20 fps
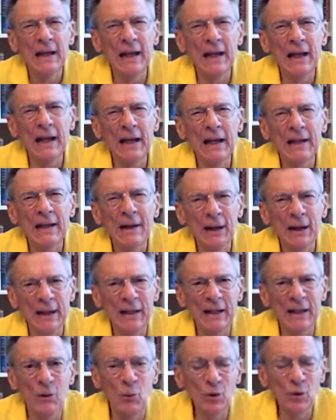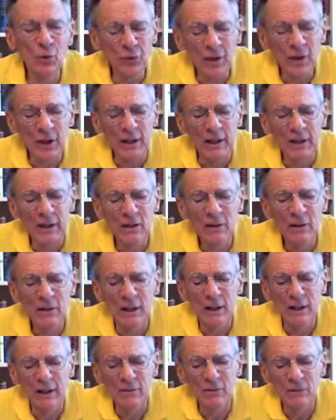and I and I will say
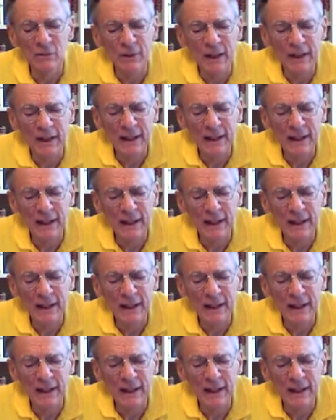that when I